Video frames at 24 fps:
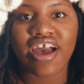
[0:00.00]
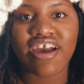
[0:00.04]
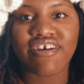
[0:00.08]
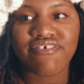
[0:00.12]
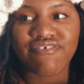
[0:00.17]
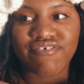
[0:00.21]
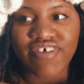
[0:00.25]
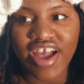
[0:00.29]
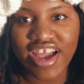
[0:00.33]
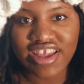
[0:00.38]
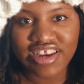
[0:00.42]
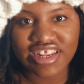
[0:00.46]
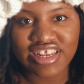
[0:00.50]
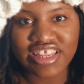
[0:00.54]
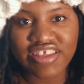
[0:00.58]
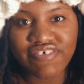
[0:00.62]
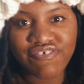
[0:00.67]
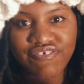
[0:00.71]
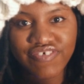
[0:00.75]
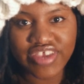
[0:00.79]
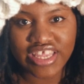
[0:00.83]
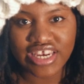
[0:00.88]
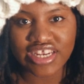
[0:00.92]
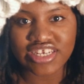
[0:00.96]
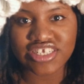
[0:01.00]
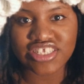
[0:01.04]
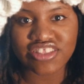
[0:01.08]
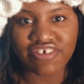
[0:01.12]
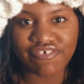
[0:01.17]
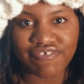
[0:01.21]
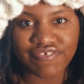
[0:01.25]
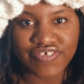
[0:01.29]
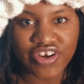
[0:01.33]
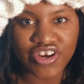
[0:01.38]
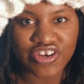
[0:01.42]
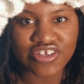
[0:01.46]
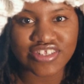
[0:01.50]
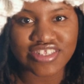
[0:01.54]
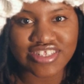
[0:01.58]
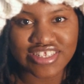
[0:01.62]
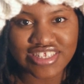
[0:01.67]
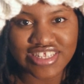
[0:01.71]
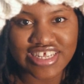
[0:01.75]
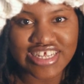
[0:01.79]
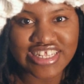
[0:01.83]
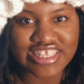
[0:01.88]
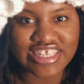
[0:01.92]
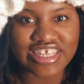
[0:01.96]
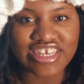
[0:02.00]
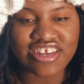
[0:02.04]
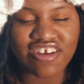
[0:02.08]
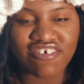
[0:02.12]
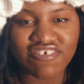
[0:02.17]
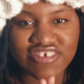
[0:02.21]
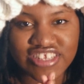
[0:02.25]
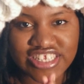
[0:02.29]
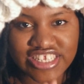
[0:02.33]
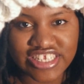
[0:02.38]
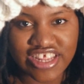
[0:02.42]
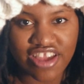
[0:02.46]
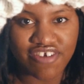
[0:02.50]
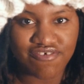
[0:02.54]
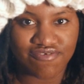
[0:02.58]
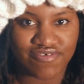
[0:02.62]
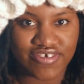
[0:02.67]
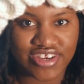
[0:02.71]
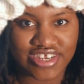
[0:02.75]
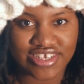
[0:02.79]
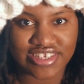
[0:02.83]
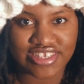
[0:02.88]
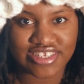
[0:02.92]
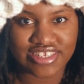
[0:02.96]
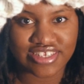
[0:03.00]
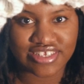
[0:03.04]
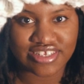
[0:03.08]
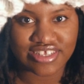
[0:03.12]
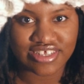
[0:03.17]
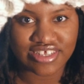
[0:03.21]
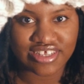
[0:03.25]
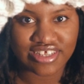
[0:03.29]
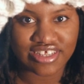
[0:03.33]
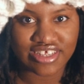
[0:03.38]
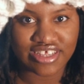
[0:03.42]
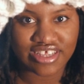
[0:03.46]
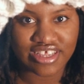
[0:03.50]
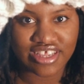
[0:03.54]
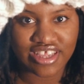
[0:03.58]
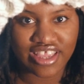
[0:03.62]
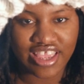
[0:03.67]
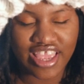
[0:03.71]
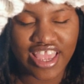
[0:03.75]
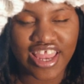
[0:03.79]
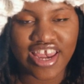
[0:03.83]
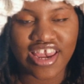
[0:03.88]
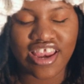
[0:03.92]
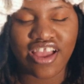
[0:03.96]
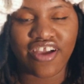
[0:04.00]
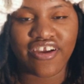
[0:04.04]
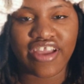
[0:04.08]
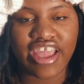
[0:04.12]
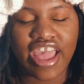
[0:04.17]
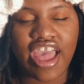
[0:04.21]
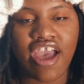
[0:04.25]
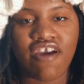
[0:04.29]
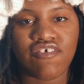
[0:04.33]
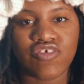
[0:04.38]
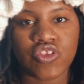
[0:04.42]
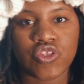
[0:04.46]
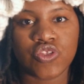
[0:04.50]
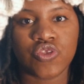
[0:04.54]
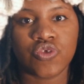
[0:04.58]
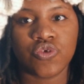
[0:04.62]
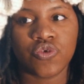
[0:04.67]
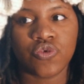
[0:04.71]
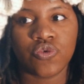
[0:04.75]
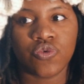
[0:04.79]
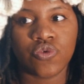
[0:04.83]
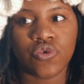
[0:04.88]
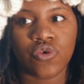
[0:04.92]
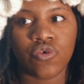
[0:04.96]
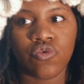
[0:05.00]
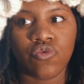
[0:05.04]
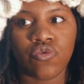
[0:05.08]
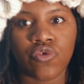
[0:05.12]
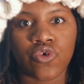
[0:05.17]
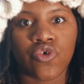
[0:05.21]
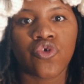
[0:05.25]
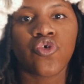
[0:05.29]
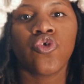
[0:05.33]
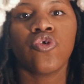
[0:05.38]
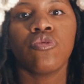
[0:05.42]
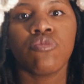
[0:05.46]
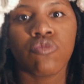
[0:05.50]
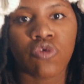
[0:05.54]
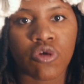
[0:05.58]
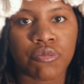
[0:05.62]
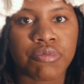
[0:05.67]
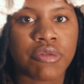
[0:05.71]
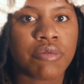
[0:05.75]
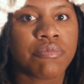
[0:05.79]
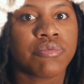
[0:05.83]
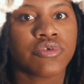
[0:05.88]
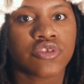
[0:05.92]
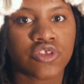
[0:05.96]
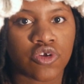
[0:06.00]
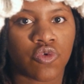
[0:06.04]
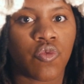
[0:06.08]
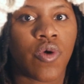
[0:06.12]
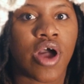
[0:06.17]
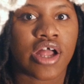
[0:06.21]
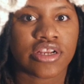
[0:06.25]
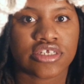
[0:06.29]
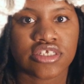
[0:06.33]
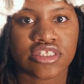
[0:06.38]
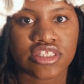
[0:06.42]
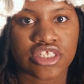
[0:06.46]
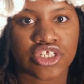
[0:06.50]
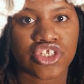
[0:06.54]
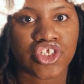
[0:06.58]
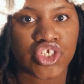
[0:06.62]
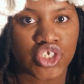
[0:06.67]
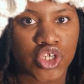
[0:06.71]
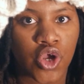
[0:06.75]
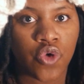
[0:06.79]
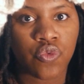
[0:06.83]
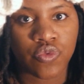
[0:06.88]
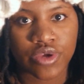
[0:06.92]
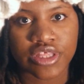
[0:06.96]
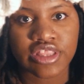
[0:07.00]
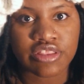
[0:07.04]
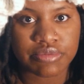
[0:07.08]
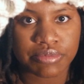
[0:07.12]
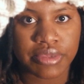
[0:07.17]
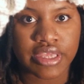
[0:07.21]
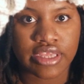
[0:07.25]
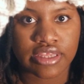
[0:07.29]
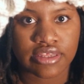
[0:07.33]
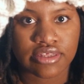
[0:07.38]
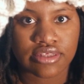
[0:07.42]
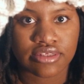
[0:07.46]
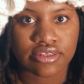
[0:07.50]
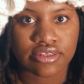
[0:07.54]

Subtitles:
I finally finished the first season of Severance, and now I have to recruit more people to watch this show with me.